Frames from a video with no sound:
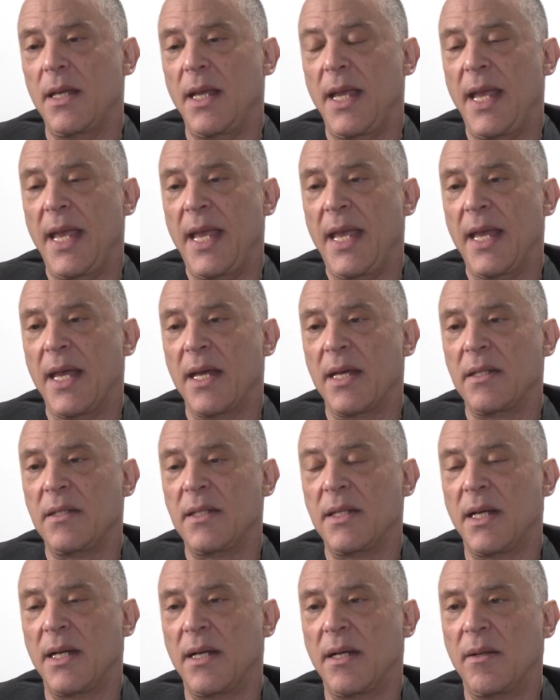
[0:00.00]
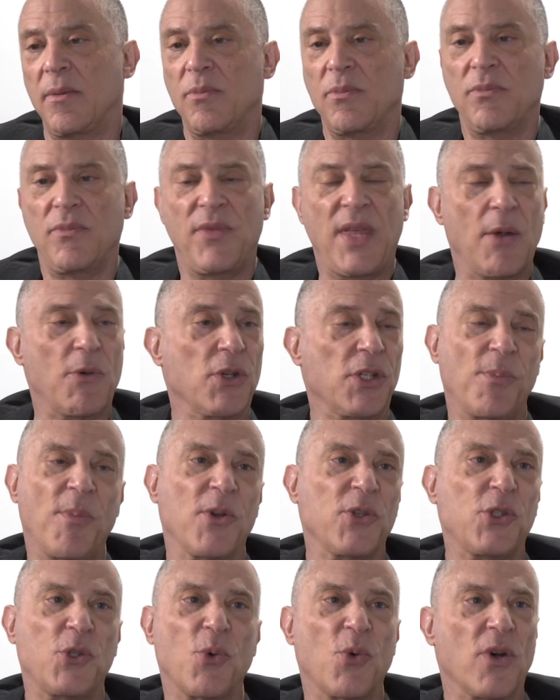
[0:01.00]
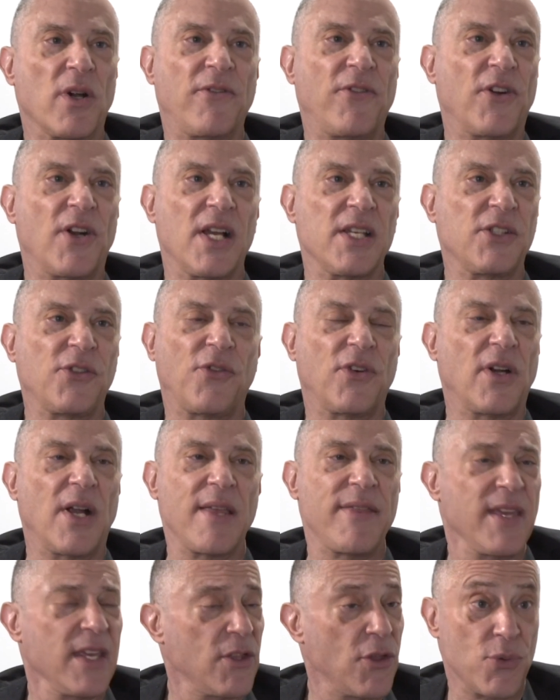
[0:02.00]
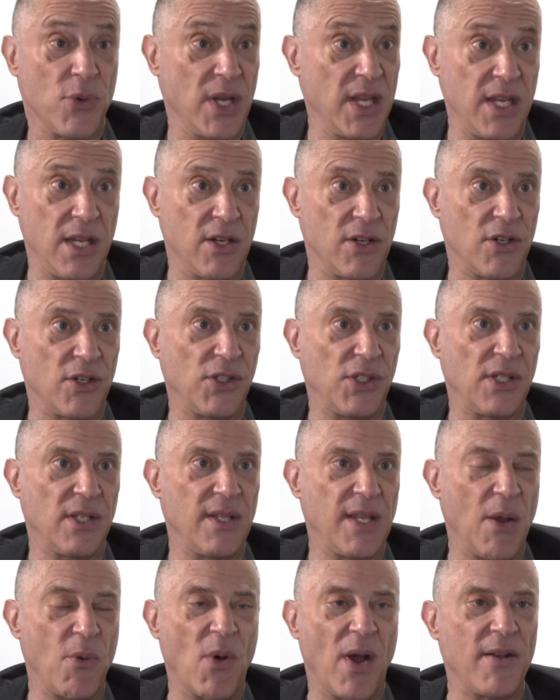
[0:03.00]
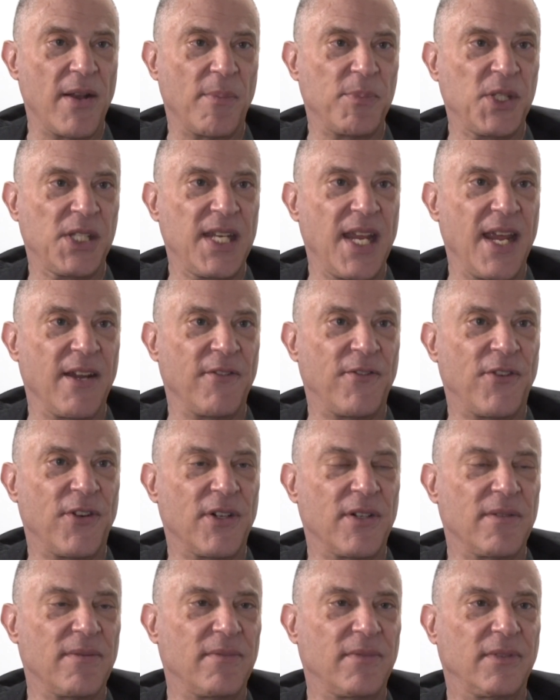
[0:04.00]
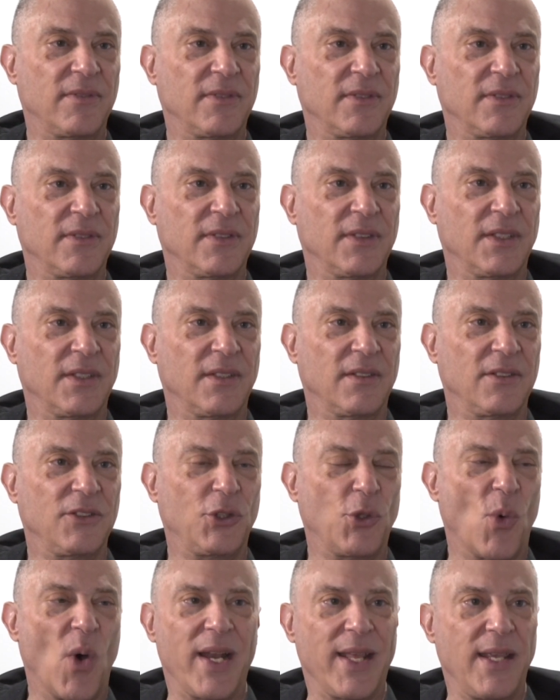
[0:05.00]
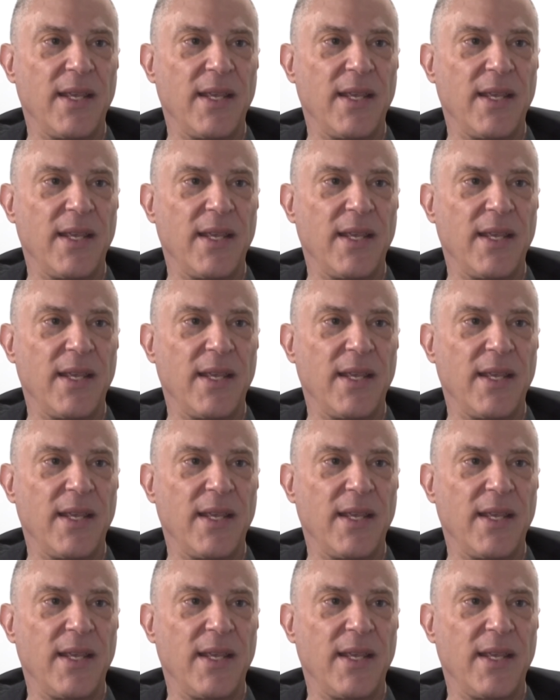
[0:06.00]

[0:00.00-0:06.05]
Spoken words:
And they were supposed to work for us for, I think, 3 years, and they wound up staying for 20.